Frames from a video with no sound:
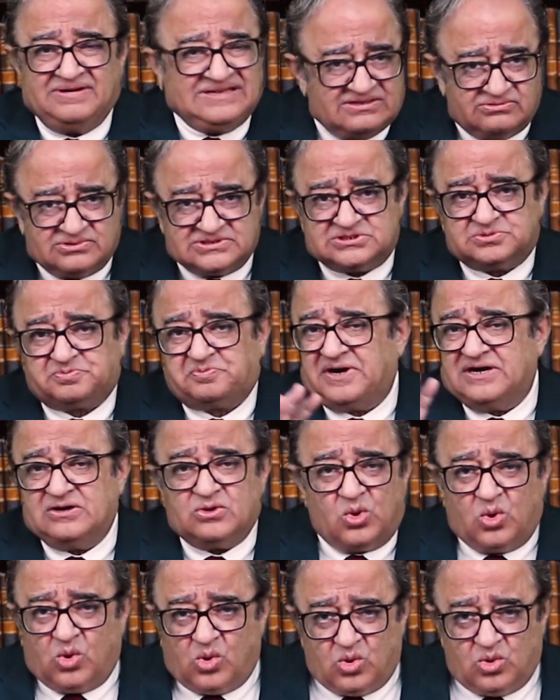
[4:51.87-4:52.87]
But they were
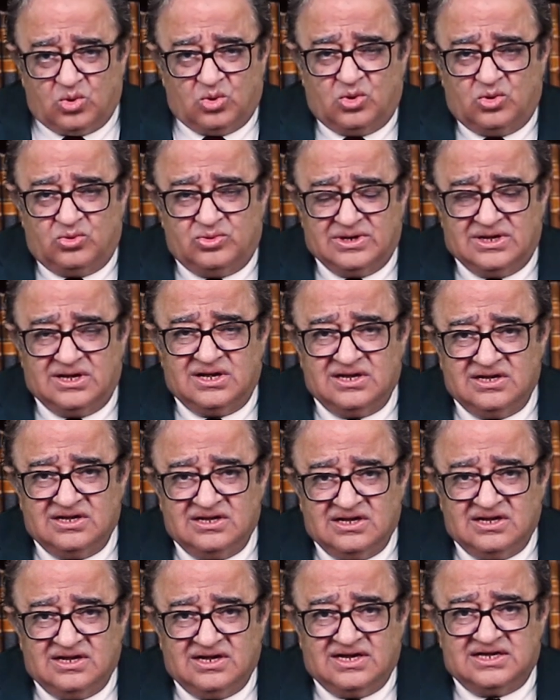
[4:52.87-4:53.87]
spread all over.
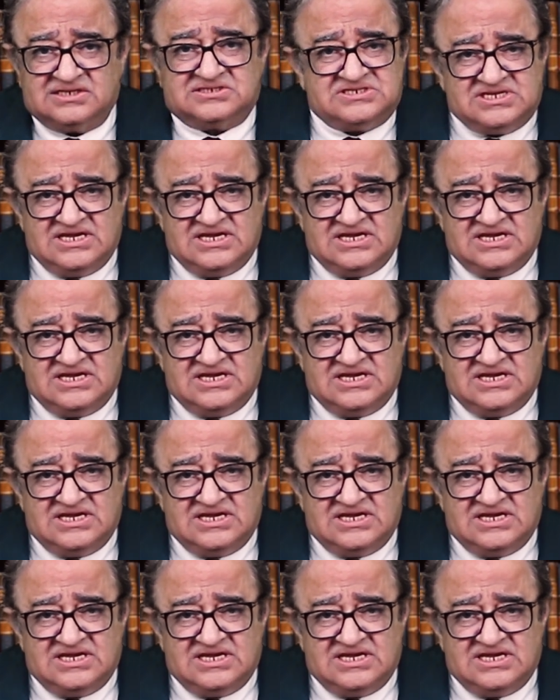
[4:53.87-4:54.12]
A